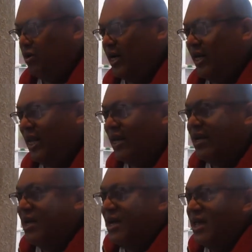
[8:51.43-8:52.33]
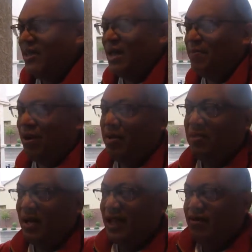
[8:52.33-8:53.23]
try to get that part of
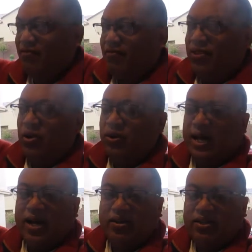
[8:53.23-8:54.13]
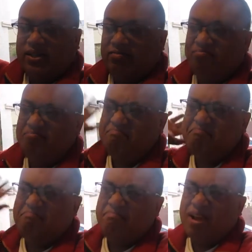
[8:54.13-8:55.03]
my life, the old house,
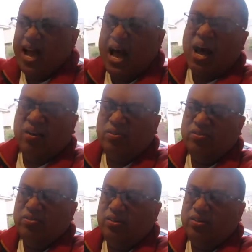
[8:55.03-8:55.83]
out